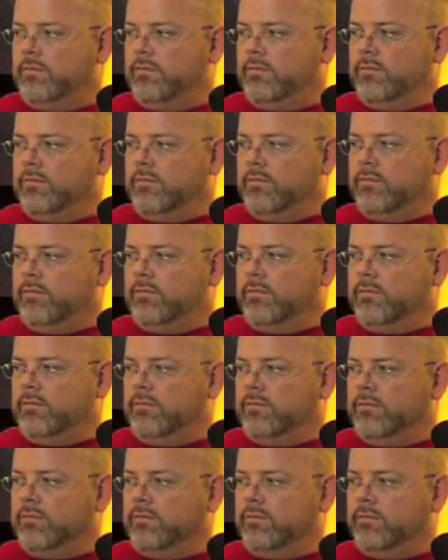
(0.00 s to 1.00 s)

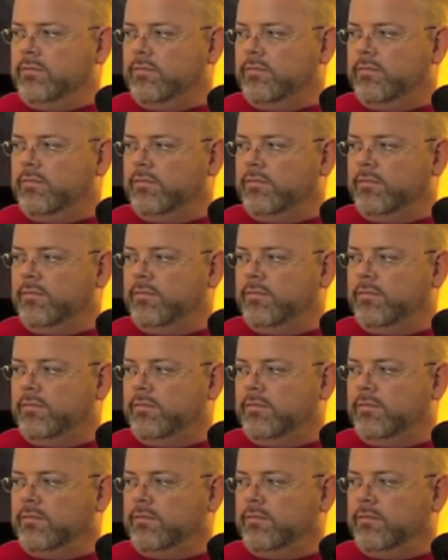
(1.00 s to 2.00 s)

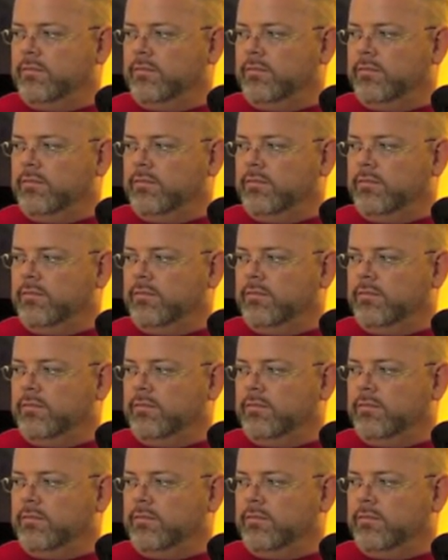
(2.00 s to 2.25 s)
(silent)